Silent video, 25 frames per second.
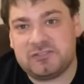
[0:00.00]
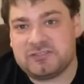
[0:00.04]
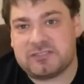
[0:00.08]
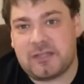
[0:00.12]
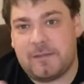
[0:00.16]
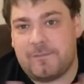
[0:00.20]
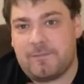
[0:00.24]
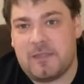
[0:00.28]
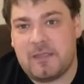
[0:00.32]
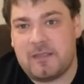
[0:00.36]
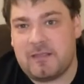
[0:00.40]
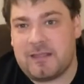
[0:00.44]

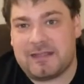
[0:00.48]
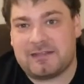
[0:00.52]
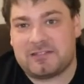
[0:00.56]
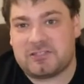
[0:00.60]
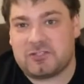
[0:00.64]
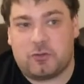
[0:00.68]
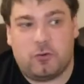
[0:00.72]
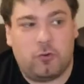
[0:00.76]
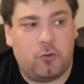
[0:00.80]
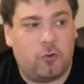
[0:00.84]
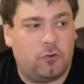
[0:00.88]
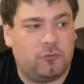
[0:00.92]
something that's
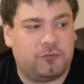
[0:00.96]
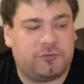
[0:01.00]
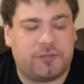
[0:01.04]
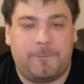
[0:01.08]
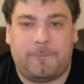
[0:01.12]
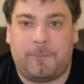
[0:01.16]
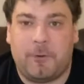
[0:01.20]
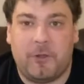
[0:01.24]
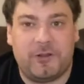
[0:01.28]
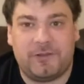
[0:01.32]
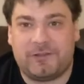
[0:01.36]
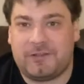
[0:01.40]
cool to
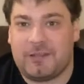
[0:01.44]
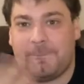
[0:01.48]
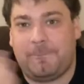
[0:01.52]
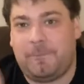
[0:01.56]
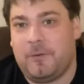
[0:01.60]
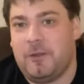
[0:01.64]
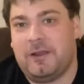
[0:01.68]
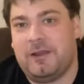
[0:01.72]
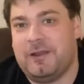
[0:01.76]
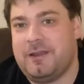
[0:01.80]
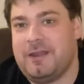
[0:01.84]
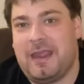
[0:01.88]

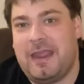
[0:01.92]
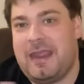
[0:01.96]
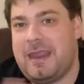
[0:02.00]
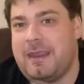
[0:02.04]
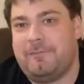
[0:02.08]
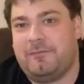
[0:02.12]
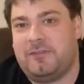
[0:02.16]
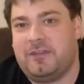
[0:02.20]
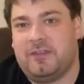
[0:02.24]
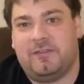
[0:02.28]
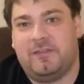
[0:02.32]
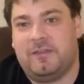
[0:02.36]
put a
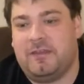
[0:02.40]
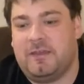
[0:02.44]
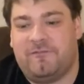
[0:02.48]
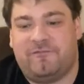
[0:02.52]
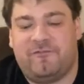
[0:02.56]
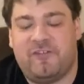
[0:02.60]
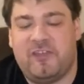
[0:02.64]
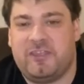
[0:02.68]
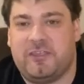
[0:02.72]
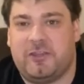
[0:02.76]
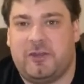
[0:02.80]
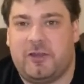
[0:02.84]
name to the
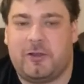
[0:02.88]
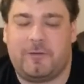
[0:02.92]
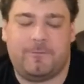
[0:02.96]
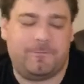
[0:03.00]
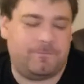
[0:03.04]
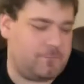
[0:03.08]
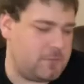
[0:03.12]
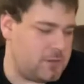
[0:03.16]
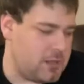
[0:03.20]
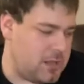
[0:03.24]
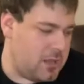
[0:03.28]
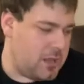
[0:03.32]
figure.
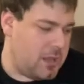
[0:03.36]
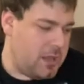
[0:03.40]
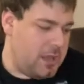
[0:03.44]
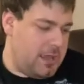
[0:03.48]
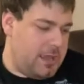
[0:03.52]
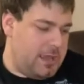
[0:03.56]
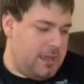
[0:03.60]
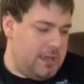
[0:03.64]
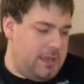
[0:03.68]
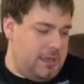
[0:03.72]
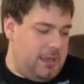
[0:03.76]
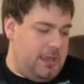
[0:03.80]

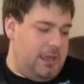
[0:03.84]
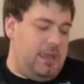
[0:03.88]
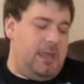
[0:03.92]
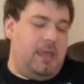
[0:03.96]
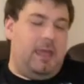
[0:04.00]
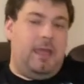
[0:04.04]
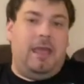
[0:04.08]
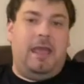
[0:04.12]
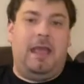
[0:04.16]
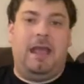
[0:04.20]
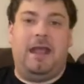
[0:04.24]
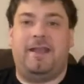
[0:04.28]

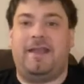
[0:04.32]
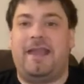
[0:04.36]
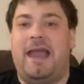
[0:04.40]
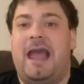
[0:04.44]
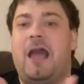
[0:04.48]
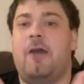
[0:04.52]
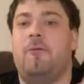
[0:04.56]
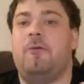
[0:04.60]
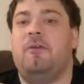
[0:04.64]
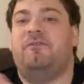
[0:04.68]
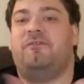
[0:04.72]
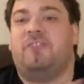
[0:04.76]
And
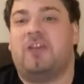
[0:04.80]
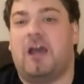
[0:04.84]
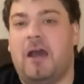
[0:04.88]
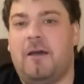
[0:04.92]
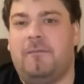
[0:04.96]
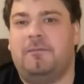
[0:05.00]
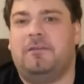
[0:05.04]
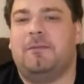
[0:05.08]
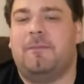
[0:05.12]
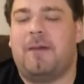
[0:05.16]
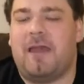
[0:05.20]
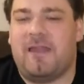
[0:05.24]
now we've
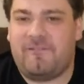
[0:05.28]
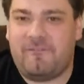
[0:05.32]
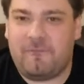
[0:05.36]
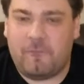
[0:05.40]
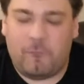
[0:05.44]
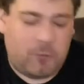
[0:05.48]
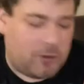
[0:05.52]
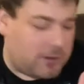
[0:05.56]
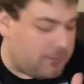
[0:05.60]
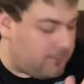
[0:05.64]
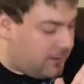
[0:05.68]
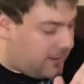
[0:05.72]
come to
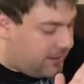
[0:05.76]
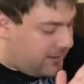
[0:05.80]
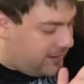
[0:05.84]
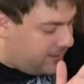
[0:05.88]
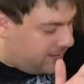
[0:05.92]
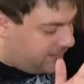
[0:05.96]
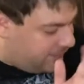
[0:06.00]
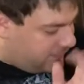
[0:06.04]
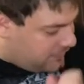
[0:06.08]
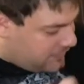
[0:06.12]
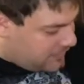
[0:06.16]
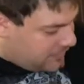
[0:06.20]

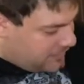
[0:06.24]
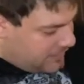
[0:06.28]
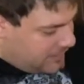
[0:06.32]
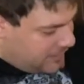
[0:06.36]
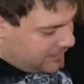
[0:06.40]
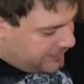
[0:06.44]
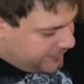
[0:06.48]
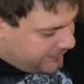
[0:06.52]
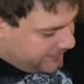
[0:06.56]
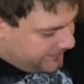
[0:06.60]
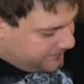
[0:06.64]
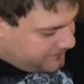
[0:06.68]

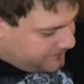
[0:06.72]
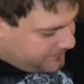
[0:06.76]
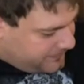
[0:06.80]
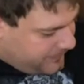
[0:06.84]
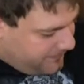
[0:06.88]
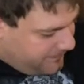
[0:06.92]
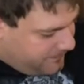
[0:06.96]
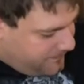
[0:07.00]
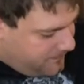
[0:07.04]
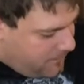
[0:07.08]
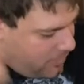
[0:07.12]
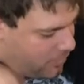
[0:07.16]

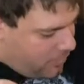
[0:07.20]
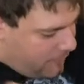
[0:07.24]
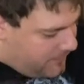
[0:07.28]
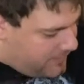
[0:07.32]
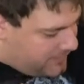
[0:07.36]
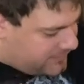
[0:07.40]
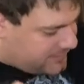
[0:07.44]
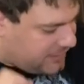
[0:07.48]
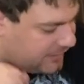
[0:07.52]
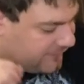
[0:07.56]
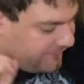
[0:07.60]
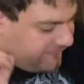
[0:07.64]
the
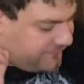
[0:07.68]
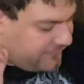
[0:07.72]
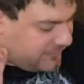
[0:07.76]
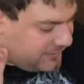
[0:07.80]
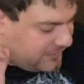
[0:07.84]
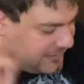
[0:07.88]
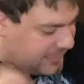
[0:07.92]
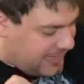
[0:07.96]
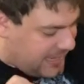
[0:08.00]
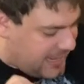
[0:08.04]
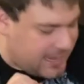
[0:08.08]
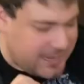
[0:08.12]
moments of the
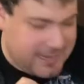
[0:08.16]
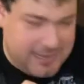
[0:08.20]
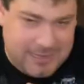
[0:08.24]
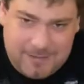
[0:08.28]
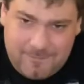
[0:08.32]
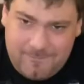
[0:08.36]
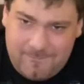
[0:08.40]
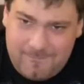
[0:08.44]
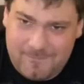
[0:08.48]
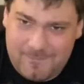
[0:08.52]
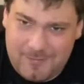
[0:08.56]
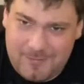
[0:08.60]
game